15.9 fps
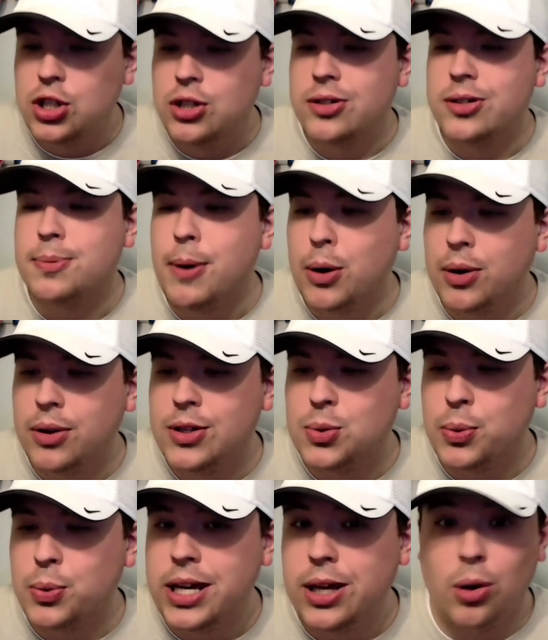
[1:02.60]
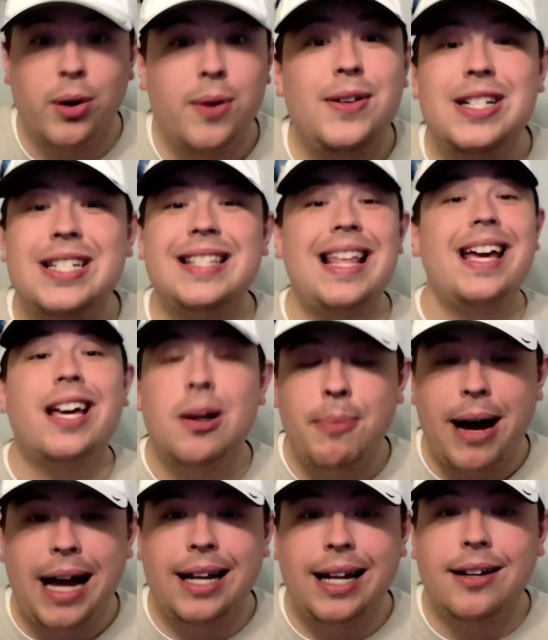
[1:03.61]
smoking this weekend or even just thinking
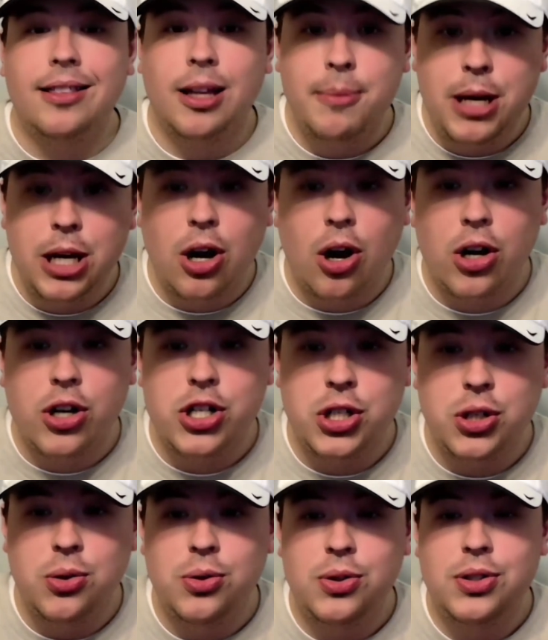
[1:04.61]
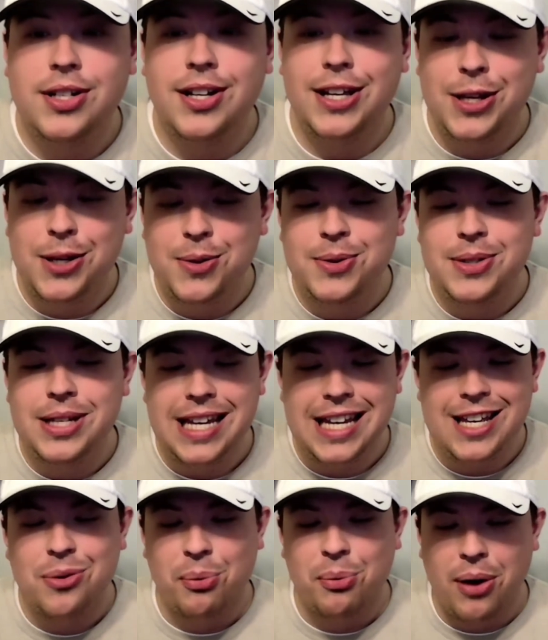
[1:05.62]
about it, let me encourage you to use
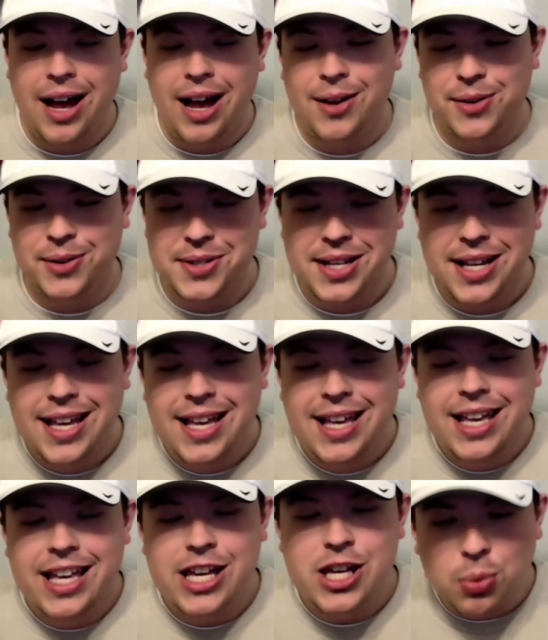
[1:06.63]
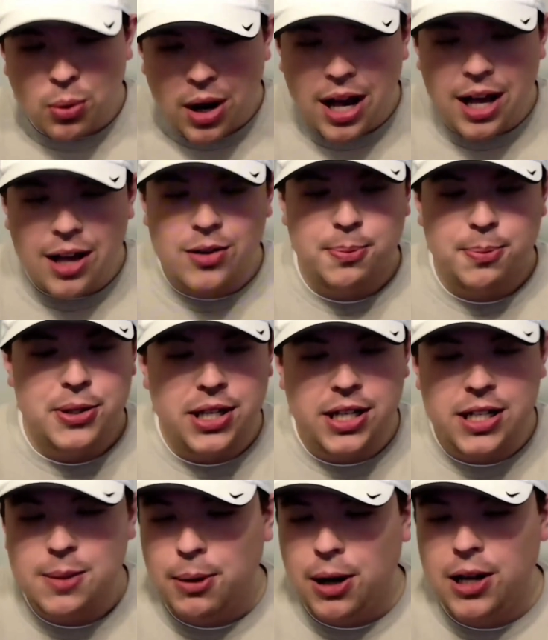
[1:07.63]
Heath Riles. Heath Riles, presenting
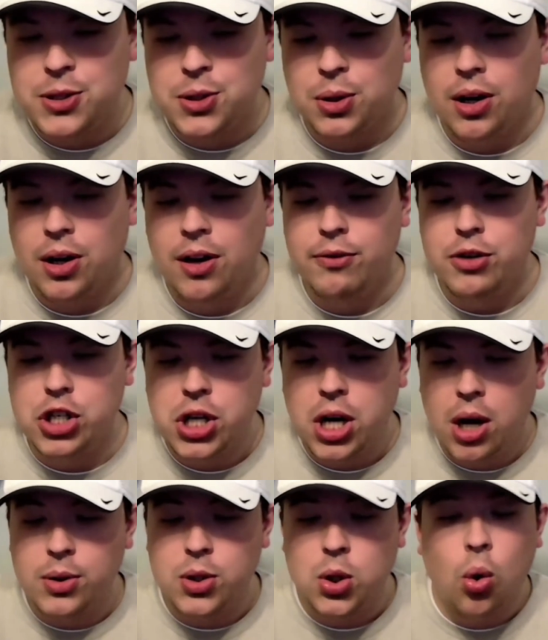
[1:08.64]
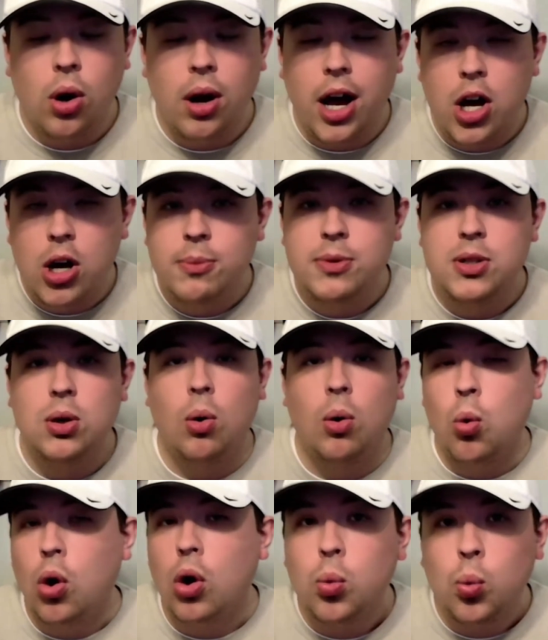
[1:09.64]
sponsor of the show. It's home to
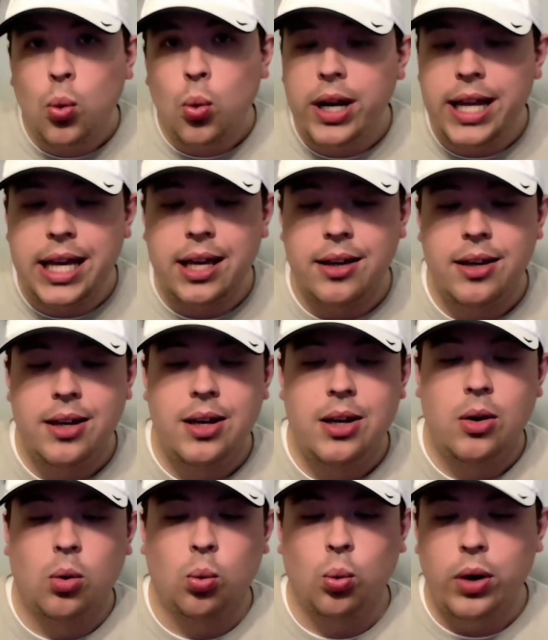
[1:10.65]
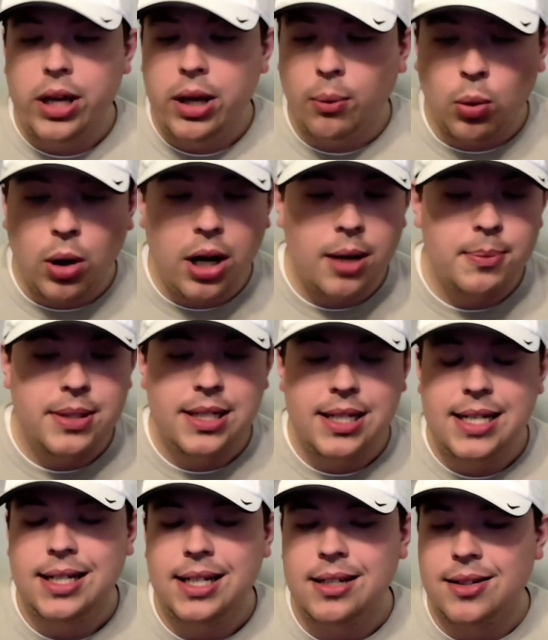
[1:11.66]
award-winning rubs,
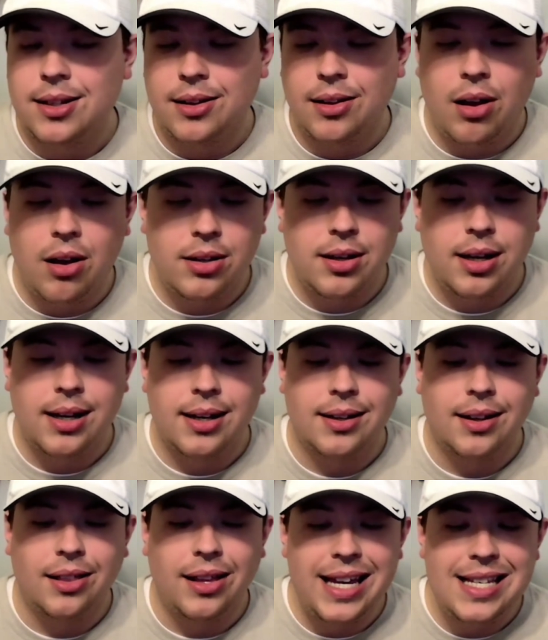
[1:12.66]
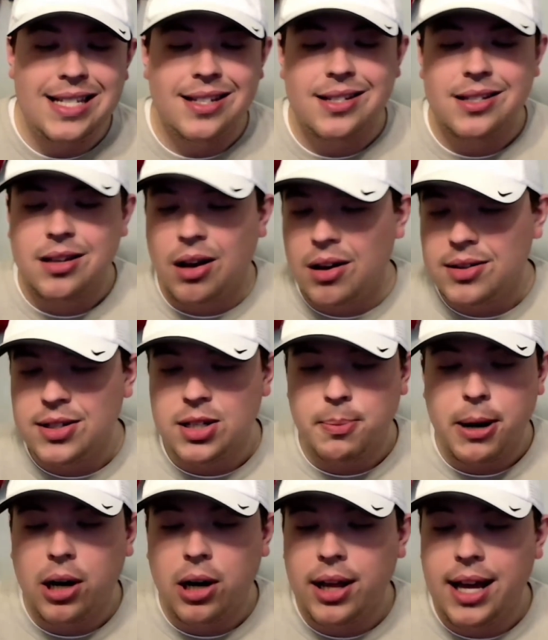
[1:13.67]
seasonings, glazes, sauces,
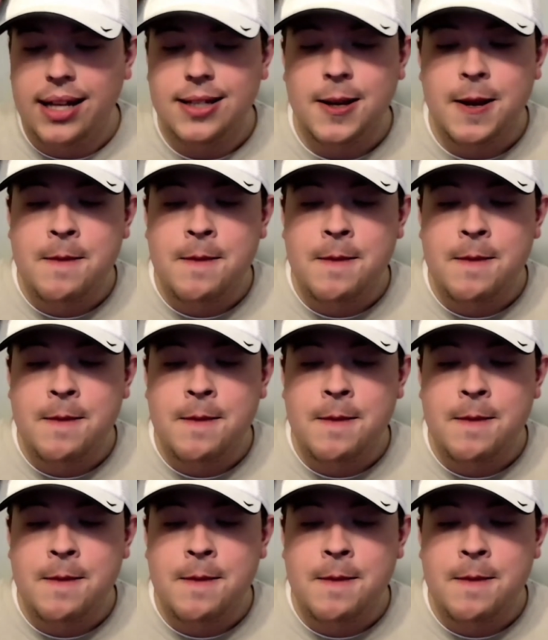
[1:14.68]
marinades,